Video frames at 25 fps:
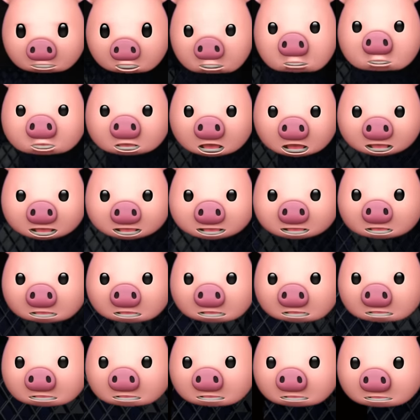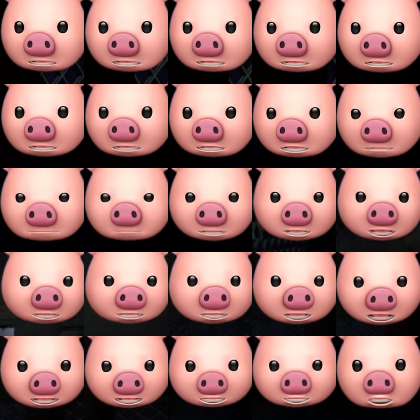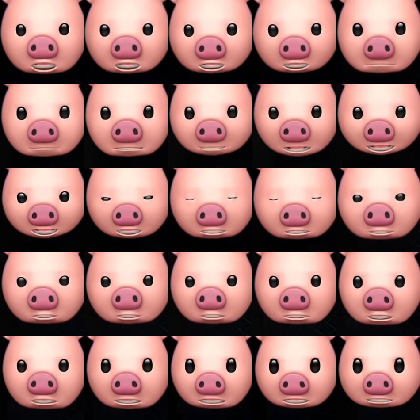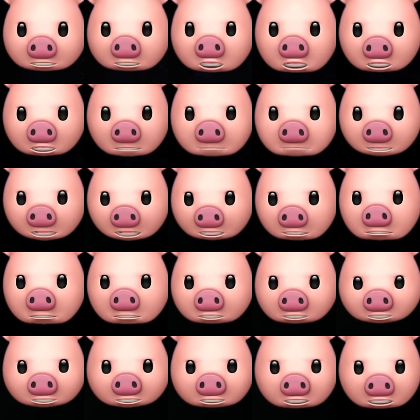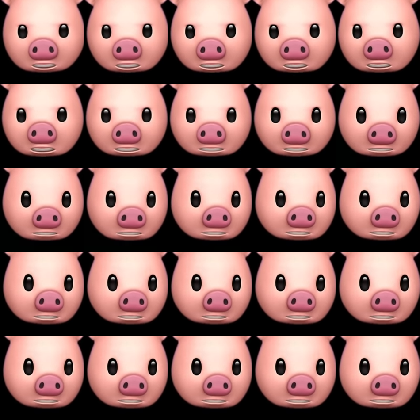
Okay. I mean, it, yeah, it's all about it's all about listening